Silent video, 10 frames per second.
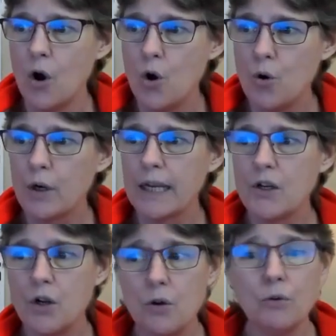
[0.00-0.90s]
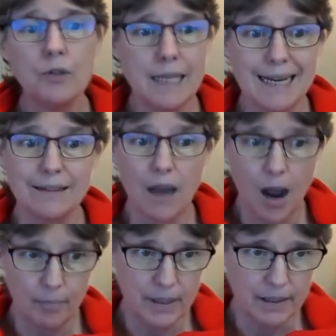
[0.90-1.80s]
who can use these
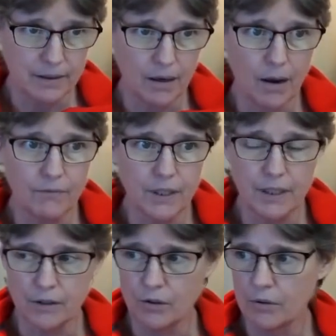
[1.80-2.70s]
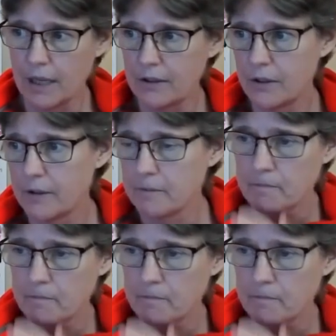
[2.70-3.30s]
copies of the digital ledger?